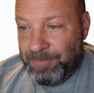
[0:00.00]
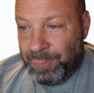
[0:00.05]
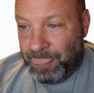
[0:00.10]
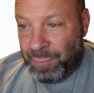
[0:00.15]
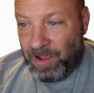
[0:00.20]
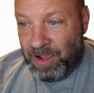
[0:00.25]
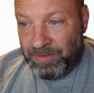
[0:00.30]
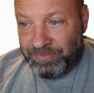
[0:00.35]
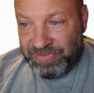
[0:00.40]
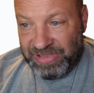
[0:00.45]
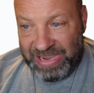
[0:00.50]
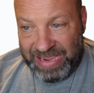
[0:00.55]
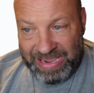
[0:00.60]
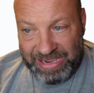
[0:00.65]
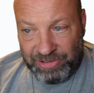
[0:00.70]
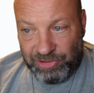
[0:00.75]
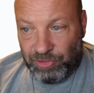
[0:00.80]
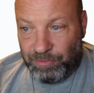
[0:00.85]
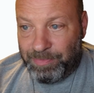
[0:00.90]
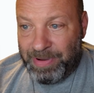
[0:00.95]
They
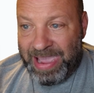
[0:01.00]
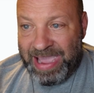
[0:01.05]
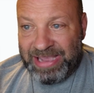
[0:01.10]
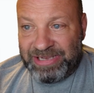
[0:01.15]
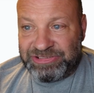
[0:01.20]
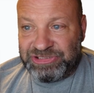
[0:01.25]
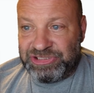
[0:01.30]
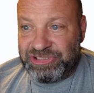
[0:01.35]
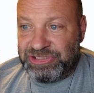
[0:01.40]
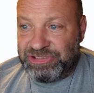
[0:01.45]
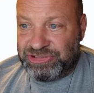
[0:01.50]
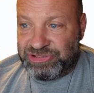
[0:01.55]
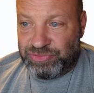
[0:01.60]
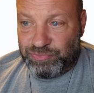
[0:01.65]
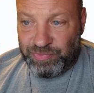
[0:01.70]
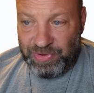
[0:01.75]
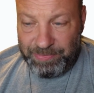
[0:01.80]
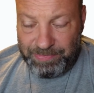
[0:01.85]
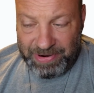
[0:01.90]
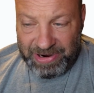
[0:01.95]
handle patches
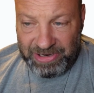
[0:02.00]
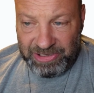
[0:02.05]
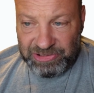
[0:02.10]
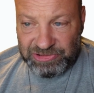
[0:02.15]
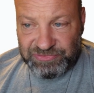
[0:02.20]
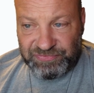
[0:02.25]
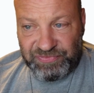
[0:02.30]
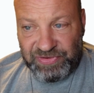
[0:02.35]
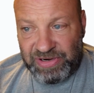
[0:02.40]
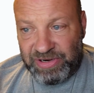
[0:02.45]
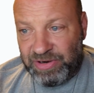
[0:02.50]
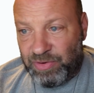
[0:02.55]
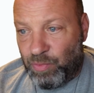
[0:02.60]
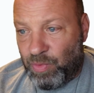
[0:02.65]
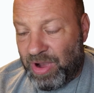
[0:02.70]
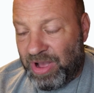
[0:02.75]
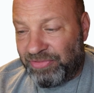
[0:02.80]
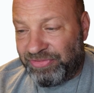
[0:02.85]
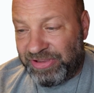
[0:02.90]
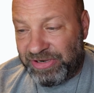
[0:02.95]
and repairs very
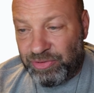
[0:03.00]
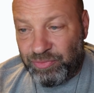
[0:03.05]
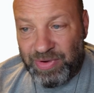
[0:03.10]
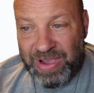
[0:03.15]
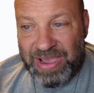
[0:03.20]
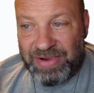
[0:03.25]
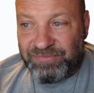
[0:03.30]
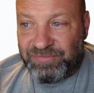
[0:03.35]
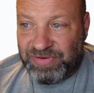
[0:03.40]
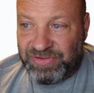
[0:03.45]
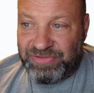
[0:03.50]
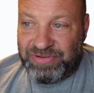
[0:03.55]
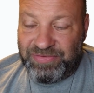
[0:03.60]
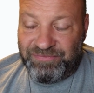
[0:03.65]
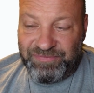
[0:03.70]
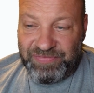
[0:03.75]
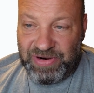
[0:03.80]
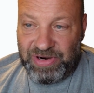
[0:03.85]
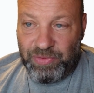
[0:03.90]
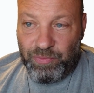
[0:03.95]
well. They do everything
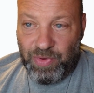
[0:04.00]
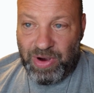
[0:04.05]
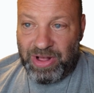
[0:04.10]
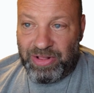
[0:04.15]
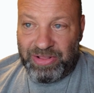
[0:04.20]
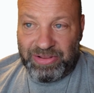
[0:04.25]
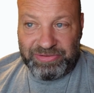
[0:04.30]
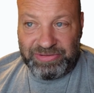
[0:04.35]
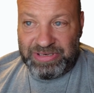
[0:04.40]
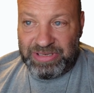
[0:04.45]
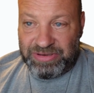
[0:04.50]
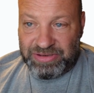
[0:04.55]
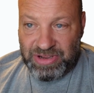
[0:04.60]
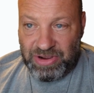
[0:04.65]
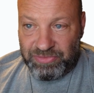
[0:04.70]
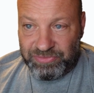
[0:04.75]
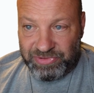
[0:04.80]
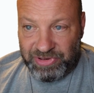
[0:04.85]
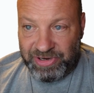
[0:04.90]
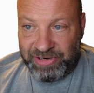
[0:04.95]
very well. A
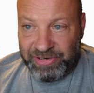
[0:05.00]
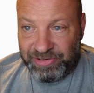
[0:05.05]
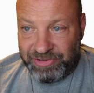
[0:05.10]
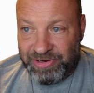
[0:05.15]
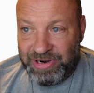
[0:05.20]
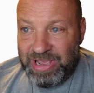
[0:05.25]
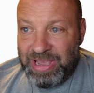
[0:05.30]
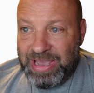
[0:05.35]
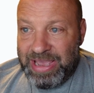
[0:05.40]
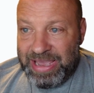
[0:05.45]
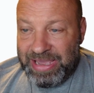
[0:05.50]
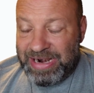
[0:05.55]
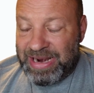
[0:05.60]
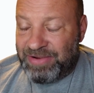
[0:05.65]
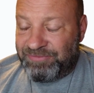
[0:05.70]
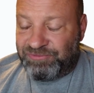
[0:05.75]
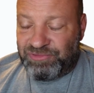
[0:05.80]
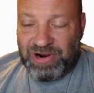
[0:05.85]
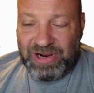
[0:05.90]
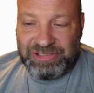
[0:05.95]
Discount Tire, and
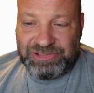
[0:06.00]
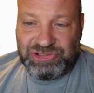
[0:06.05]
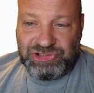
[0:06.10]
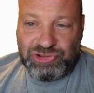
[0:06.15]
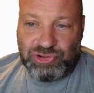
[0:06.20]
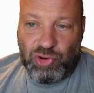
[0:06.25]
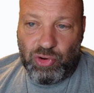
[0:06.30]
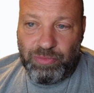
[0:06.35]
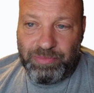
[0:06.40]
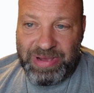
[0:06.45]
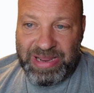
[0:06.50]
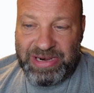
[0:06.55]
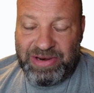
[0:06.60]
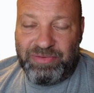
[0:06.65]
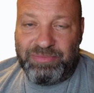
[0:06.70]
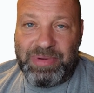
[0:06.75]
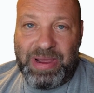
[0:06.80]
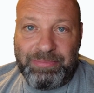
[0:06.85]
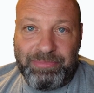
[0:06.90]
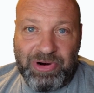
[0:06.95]
I've tried so many.
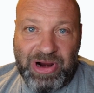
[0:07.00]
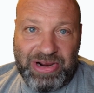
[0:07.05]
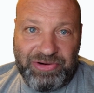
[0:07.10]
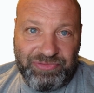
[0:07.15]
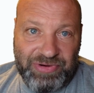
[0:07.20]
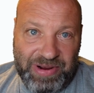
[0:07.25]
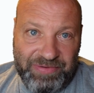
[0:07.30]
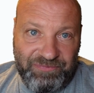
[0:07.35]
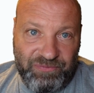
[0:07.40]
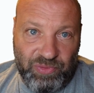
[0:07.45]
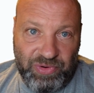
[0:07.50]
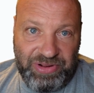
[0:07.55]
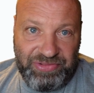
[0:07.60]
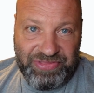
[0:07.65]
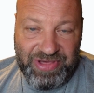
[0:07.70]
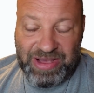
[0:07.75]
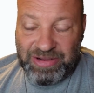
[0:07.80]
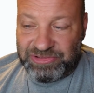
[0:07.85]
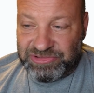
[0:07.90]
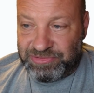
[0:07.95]
Remember, I drive
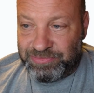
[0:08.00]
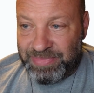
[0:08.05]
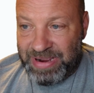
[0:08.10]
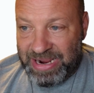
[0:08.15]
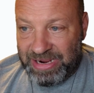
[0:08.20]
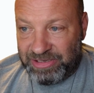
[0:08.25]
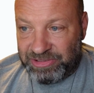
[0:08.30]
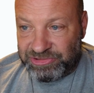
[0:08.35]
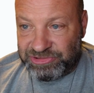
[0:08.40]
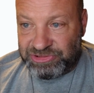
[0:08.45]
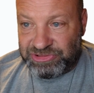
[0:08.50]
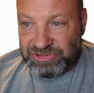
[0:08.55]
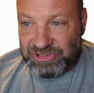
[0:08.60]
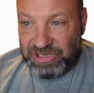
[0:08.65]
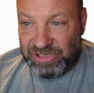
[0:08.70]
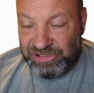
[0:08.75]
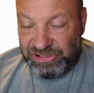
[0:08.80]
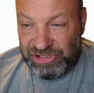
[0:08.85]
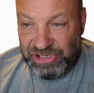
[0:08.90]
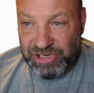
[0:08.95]
40,000 miles
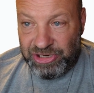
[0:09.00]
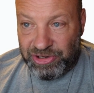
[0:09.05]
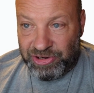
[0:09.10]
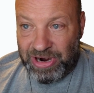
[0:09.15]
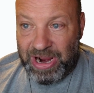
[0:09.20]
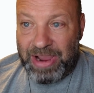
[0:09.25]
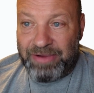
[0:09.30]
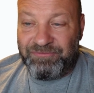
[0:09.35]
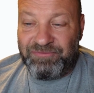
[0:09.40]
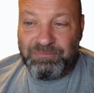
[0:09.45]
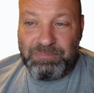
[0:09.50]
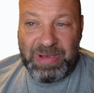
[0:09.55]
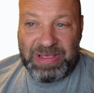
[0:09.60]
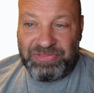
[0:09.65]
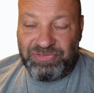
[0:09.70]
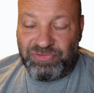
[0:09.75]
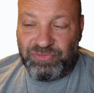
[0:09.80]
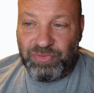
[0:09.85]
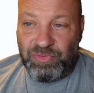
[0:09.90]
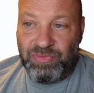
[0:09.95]
a year.
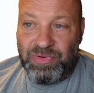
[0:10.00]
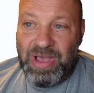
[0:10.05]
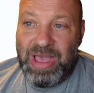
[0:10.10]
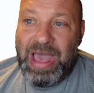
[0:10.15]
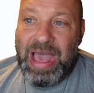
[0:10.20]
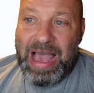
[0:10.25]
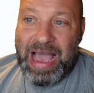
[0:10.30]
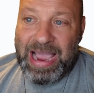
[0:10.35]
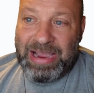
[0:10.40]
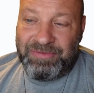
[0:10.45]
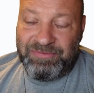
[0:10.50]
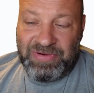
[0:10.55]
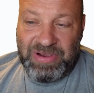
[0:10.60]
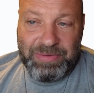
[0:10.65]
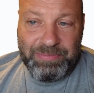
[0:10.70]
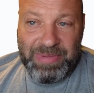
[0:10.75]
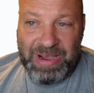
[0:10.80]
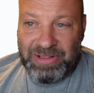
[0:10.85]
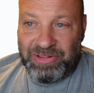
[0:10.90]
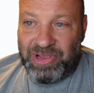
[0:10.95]

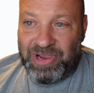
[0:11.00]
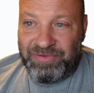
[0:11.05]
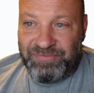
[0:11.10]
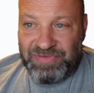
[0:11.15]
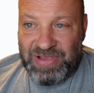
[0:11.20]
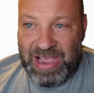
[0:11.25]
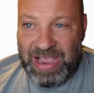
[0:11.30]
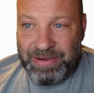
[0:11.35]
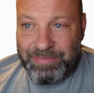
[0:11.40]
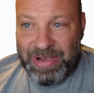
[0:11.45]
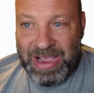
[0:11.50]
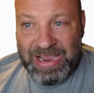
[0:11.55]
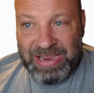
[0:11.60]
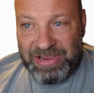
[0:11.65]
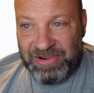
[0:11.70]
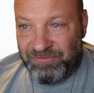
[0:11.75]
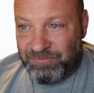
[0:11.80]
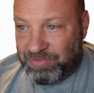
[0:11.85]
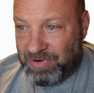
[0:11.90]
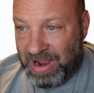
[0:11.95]
In my lifetime, I
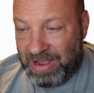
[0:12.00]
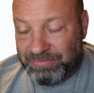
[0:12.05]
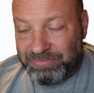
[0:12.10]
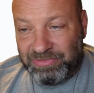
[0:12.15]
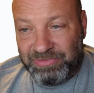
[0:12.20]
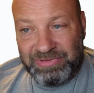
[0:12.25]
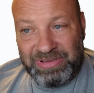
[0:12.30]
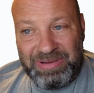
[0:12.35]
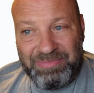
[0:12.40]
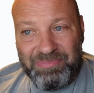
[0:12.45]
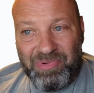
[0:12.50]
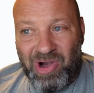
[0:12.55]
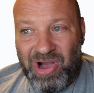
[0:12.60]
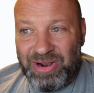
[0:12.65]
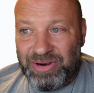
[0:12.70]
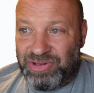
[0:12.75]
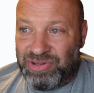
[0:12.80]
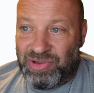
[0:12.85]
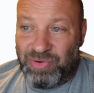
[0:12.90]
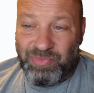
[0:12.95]
have probably
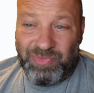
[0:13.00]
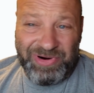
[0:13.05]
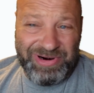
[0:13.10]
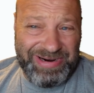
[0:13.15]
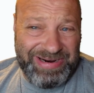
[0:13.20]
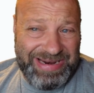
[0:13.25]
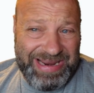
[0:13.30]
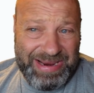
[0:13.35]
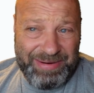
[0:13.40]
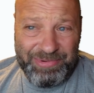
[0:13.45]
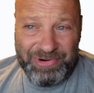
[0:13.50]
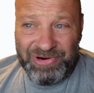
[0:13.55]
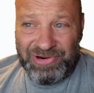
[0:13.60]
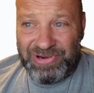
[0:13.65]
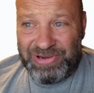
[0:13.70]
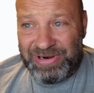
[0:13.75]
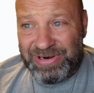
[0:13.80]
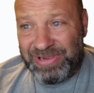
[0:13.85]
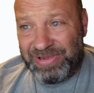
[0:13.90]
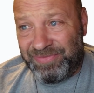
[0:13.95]
bought somewhere in the
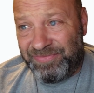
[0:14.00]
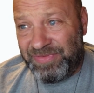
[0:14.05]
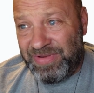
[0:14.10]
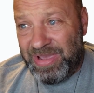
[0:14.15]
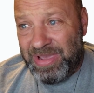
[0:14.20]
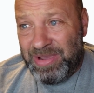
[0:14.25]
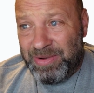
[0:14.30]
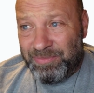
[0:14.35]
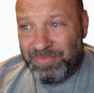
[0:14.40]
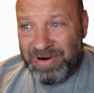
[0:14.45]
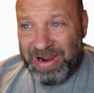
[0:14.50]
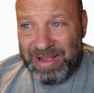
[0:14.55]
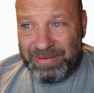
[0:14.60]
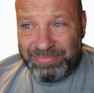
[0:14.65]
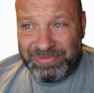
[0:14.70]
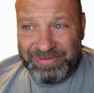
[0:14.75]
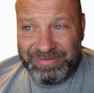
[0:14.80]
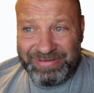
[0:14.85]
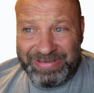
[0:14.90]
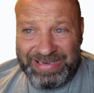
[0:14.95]
neighborhood of
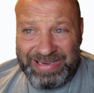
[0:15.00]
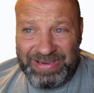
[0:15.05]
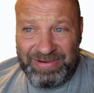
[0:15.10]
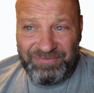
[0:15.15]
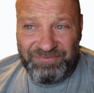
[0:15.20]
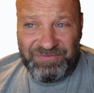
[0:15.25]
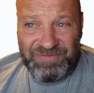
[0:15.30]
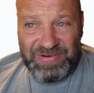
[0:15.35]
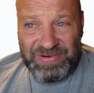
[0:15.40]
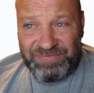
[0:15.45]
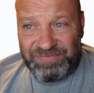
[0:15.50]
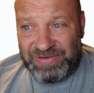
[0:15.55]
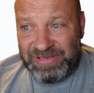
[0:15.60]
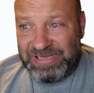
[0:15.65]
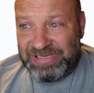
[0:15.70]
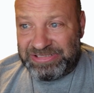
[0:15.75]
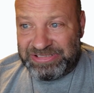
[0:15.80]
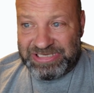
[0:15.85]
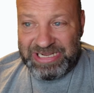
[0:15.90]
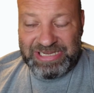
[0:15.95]
probably
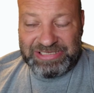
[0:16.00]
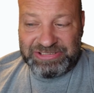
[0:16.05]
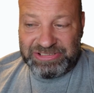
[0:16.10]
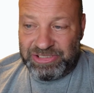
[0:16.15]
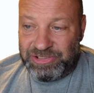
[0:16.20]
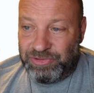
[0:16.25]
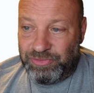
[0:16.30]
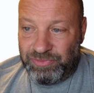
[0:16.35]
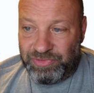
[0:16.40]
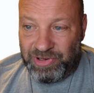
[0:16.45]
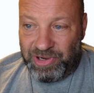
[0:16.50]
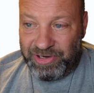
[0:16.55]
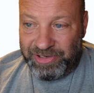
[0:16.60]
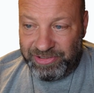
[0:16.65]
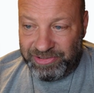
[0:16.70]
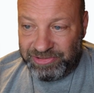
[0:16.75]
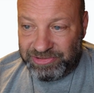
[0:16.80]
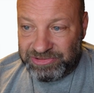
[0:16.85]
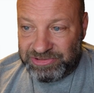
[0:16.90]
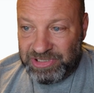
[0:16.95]
50 sets of new
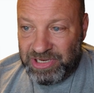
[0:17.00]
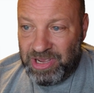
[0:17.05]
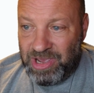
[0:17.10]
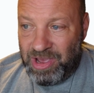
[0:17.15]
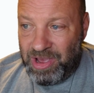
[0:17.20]
tires.